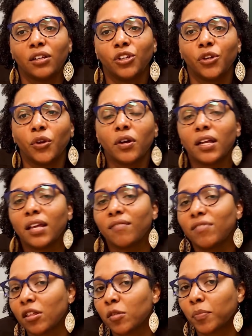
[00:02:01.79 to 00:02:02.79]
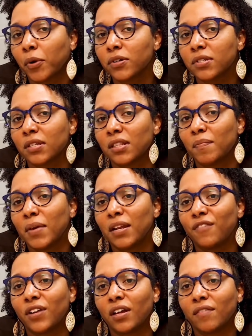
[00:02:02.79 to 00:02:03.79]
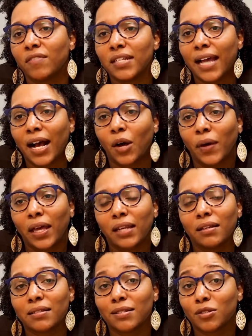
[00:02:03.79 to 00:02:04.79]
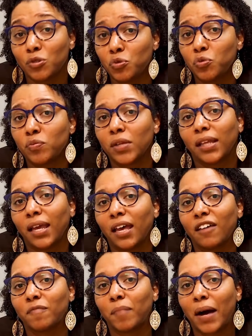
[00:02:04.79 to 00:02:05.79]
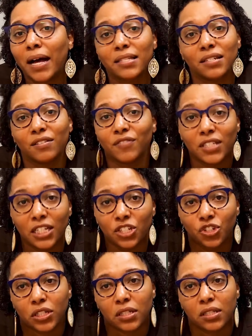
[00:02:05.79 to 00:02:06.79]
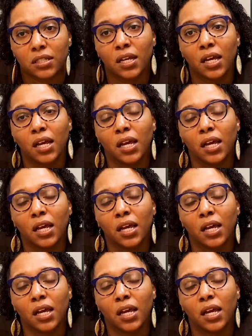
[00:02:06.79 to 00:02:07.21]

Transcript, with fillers: you're going to give the other person the benefit of the doubt and assume that they have positive intentions.